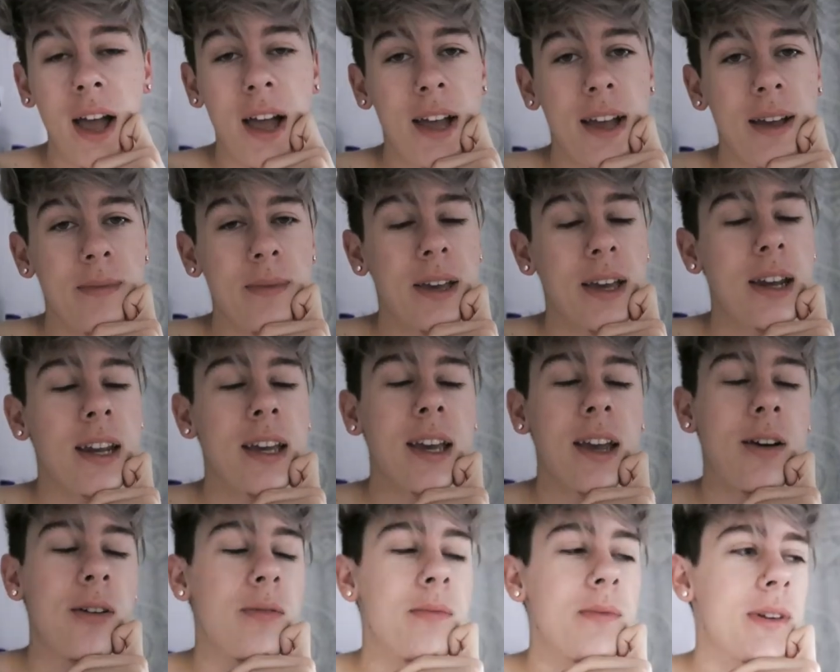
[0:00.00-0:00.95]
I am gonna
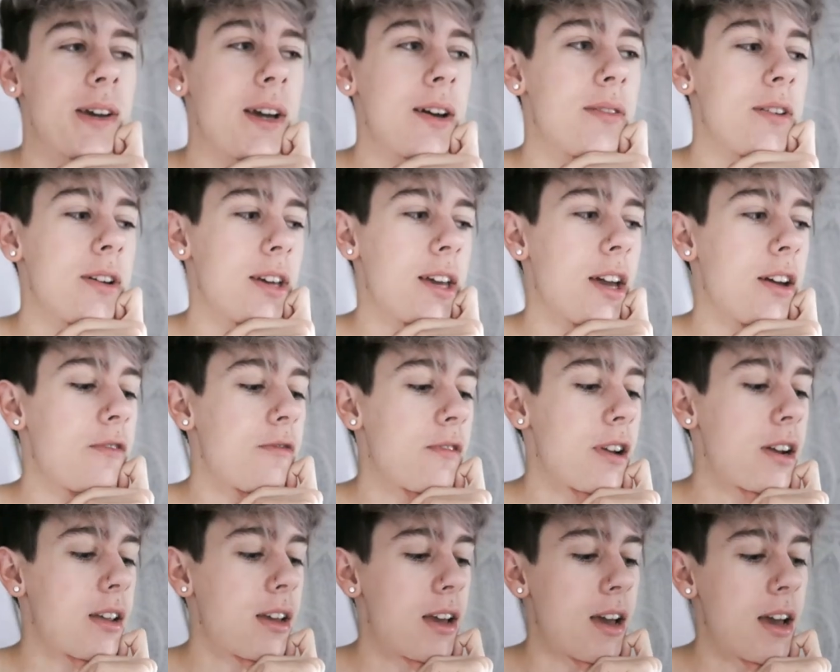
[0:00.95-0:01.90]
get up now and get
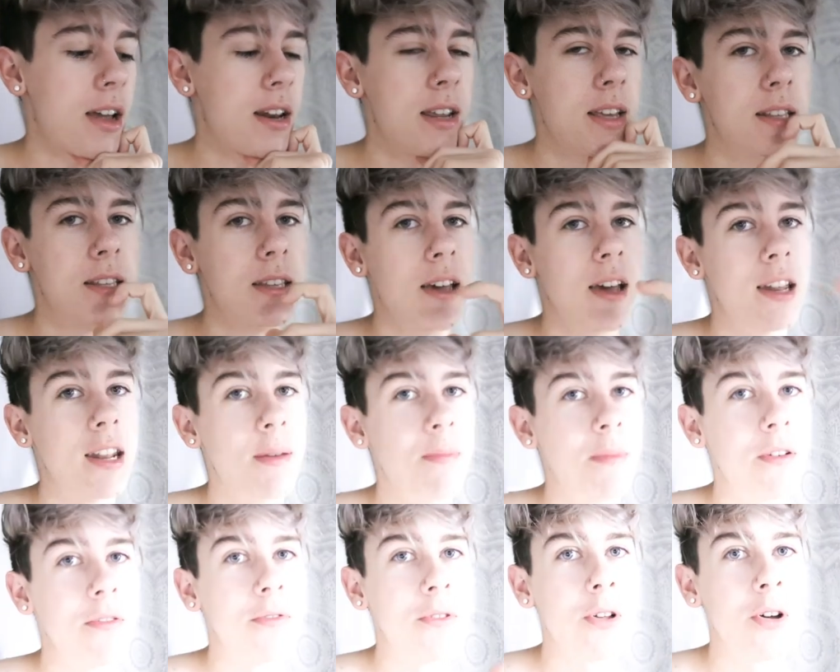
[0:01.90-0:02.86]
ready. I need to edit
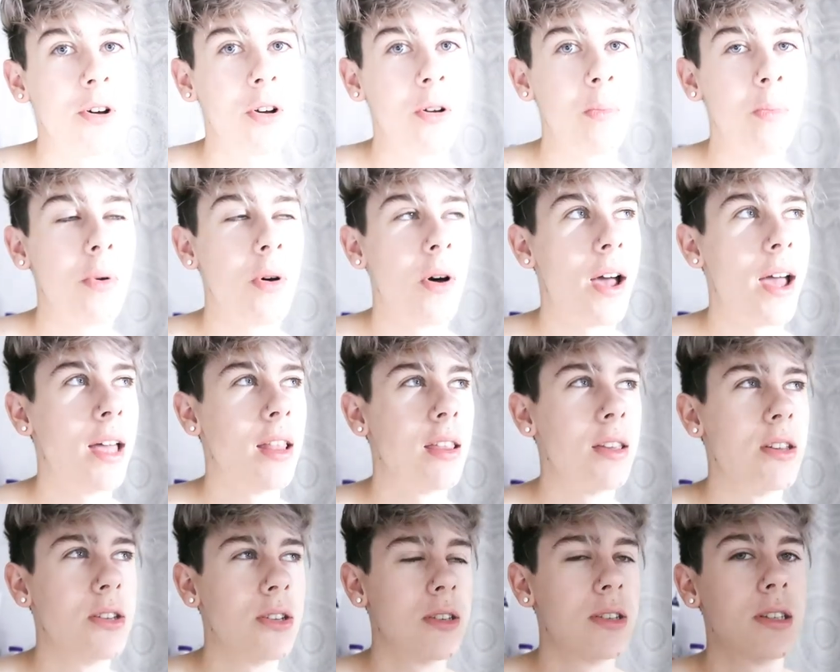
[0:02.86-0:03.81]
my vlog, but
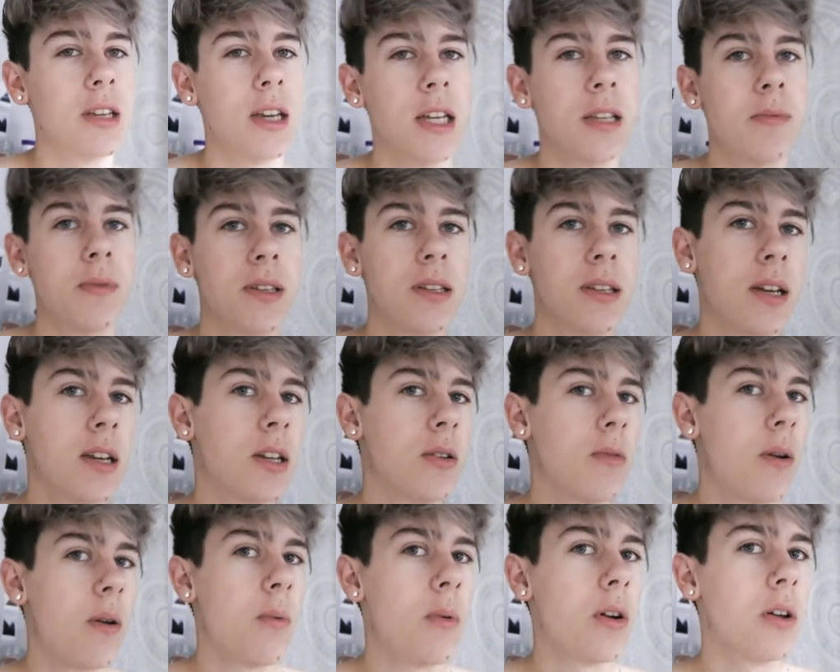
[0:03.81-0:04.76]
Ella just texted me saying
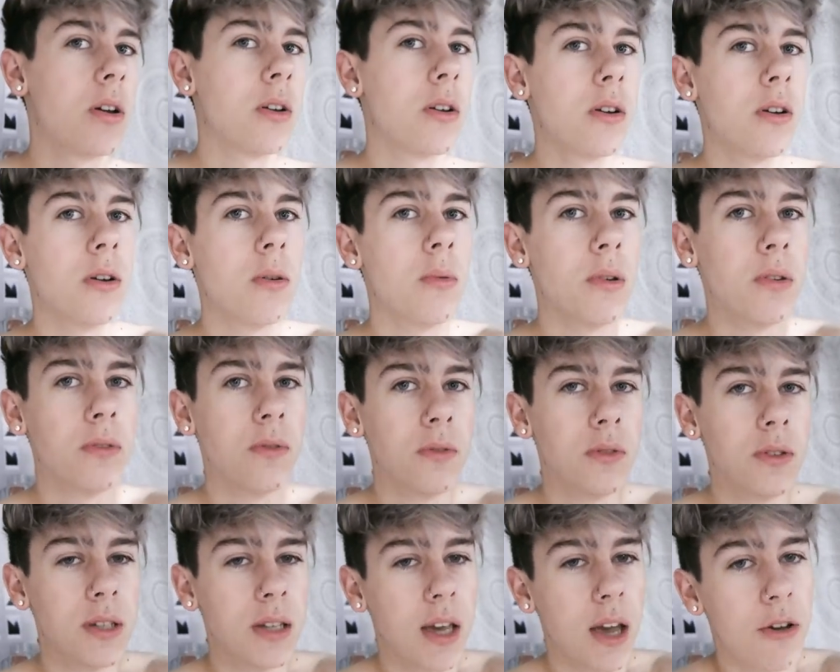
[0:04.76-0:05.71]
do I wanna go with
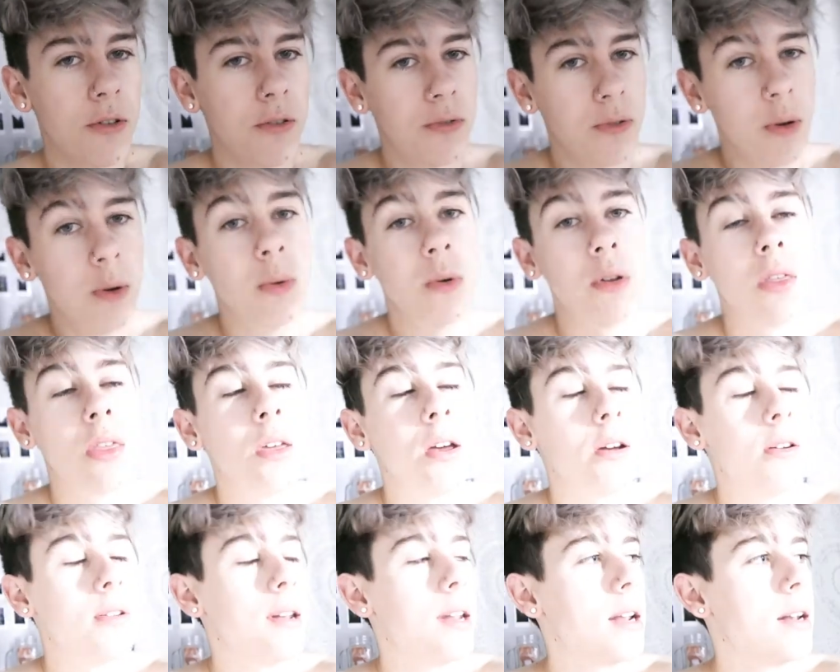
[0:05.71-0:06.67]
to get food with
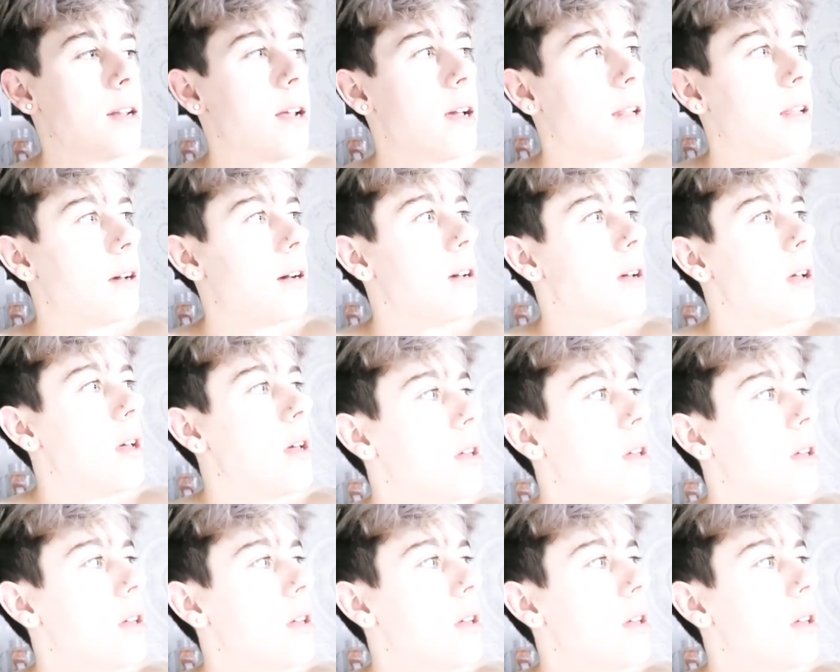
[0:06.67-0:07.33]
her and Daniela.